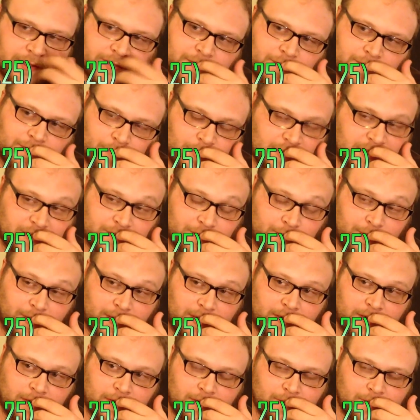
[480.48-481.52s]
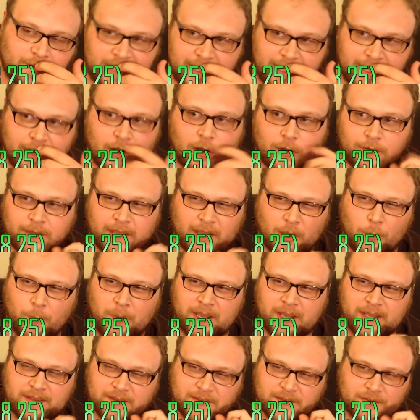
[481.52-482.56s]
which is really good, and we need all the
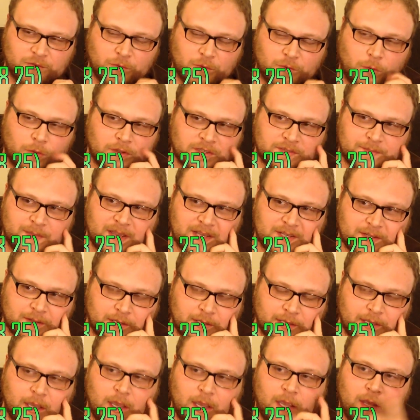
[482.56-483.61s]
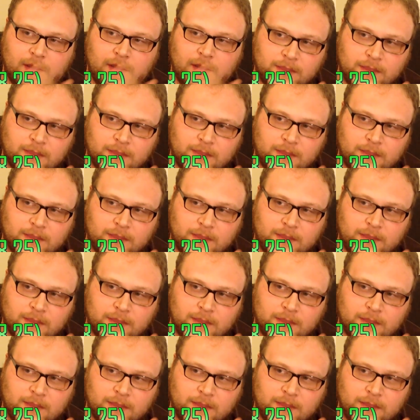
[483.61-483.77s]
help against control especially